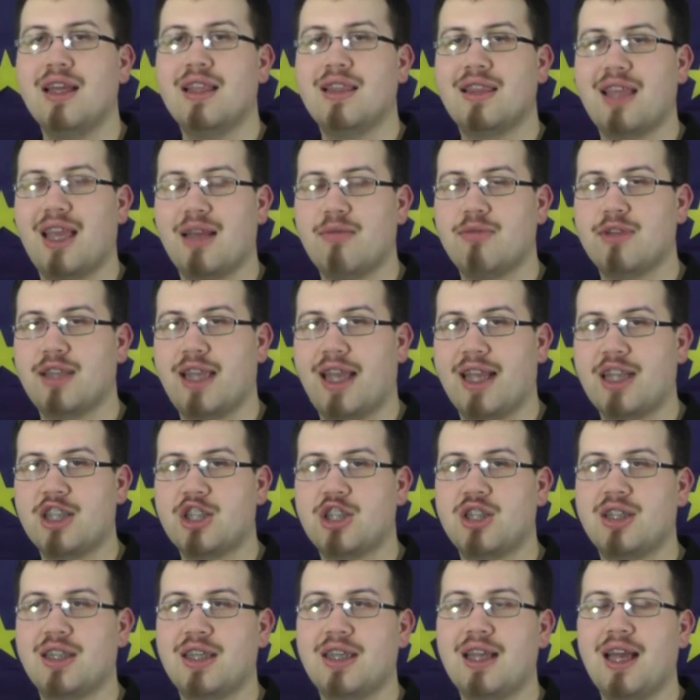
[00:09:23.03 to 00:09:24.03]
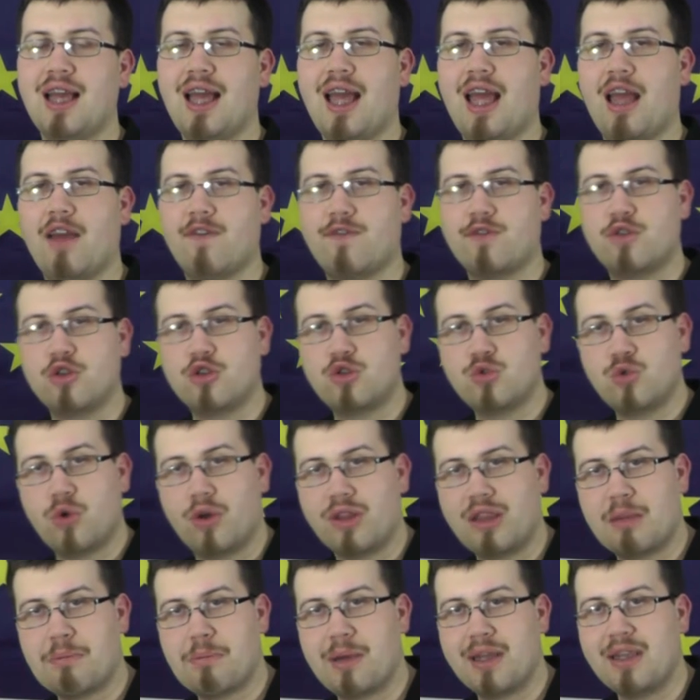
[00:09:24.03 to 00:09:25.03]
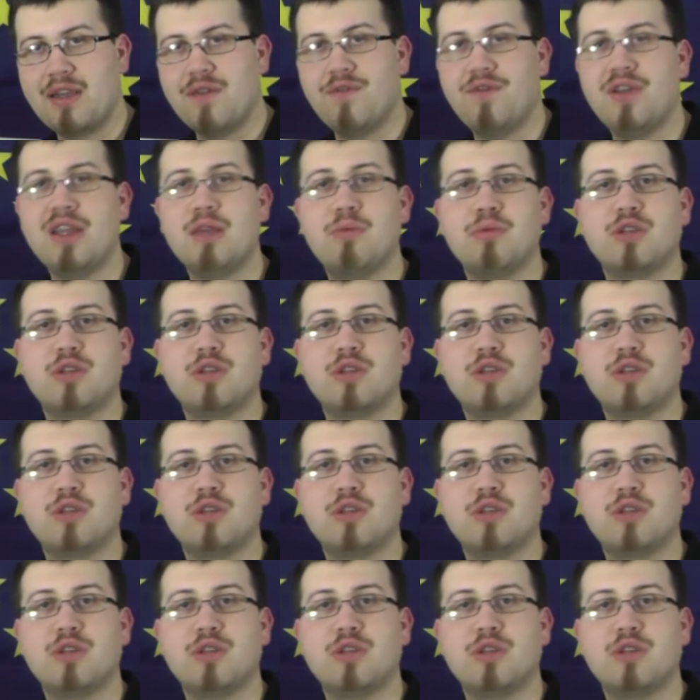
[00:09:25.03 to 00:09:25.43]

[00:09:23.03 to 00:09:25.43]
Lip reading: they would actually have to do on the battlefield,